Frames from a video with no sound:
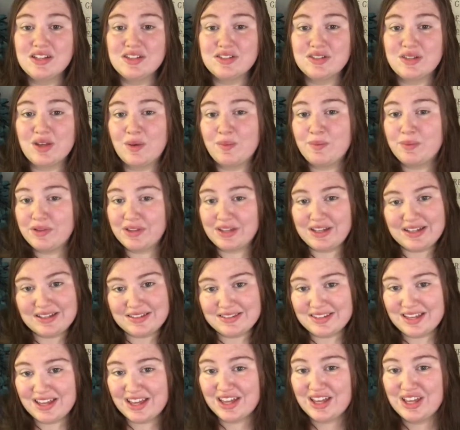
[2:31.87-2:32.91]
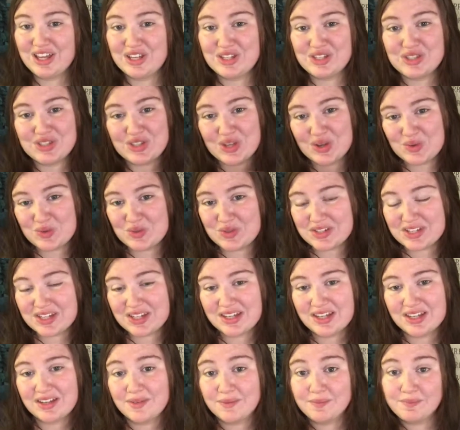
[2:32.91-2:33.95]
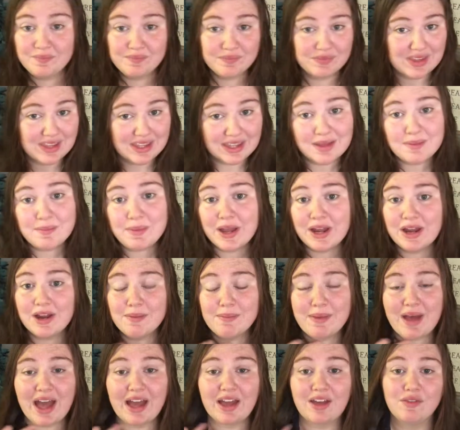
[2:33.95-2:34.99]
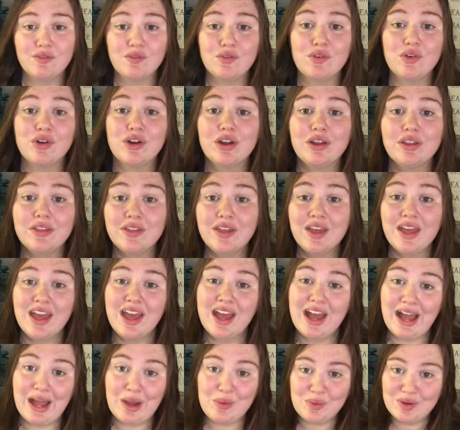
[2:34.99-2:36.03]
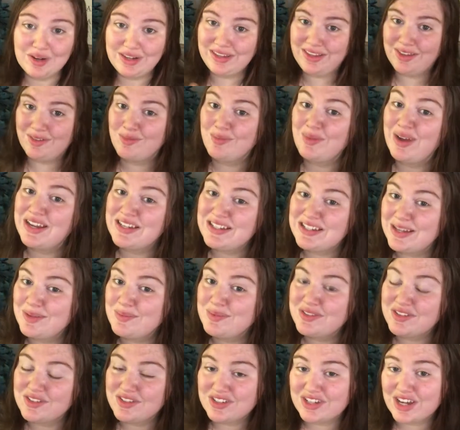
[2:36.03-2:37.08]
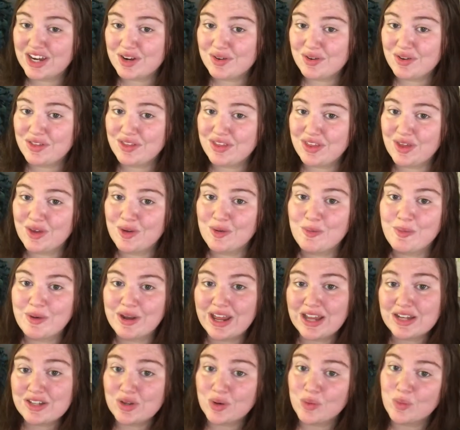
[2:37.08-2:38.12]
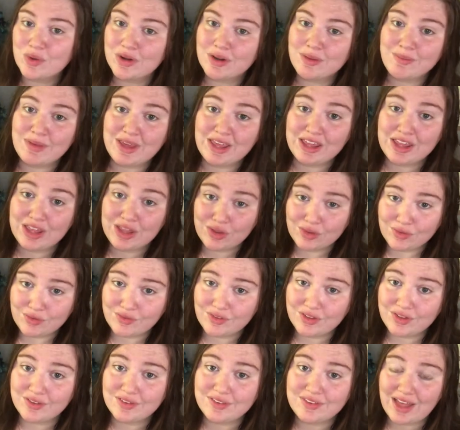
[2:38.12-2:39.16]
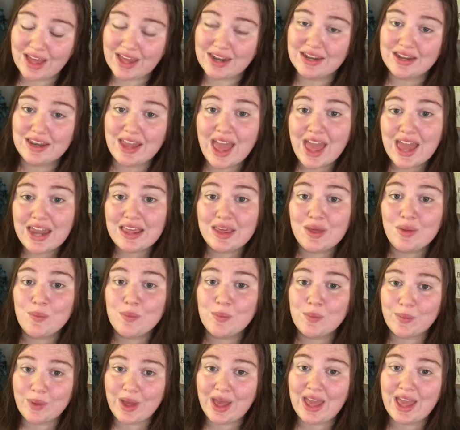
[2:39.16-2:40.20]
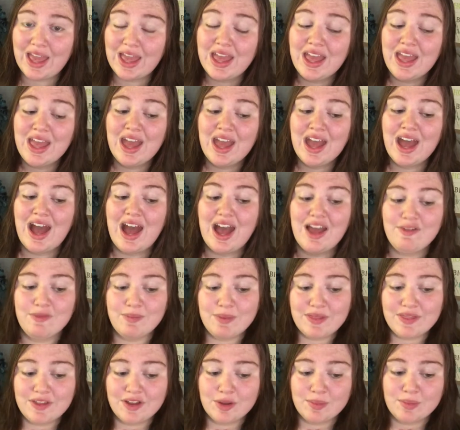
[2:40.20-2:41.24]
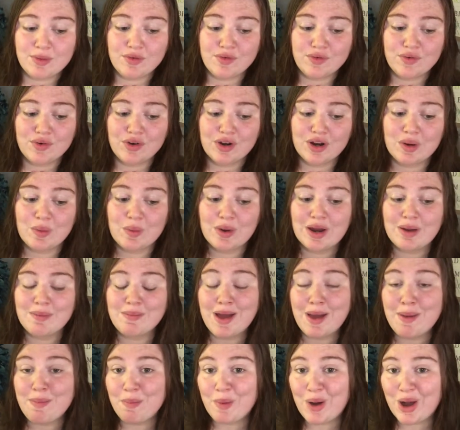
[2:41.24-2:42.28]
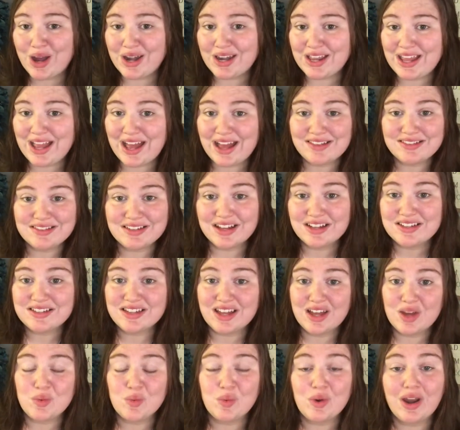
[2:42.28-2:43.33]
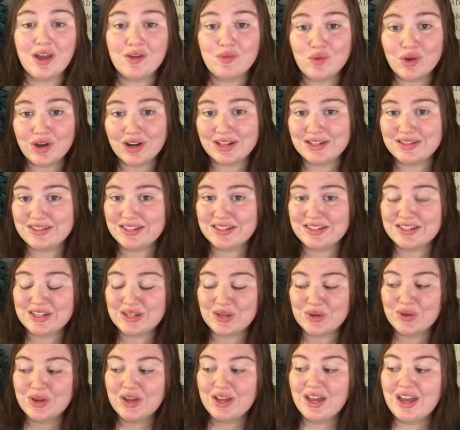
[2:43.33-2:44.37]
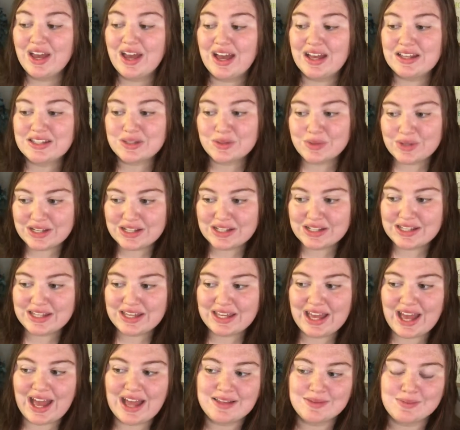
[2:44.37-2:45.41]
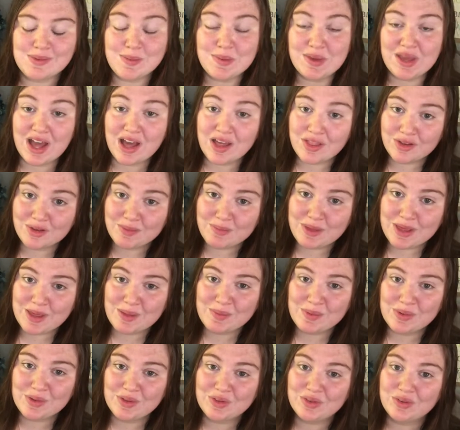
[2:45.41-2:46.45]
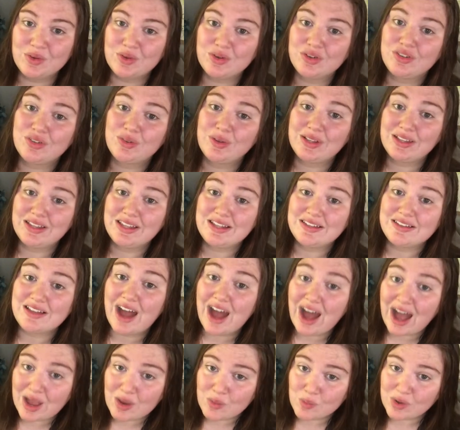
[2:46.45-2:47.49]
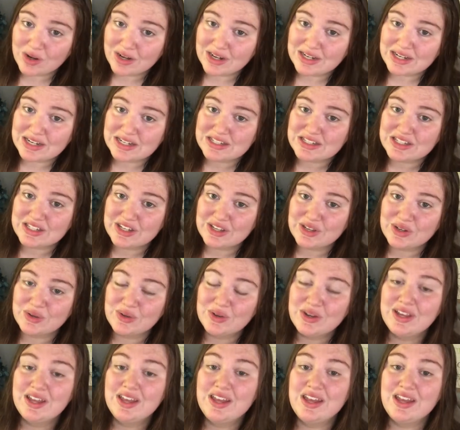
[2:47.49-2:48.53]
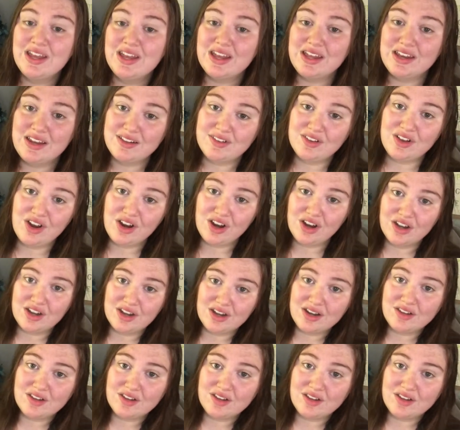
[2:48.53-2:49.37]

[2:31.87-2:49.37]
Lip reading: so please don't compare it back and forth. I want to give my tips and share with you, but I don't want to make you feel sad in any way. I've been there before where my body has not done what I want it to do as quickly as maybe other people's, or as quickly as I wanted it to. And it's hard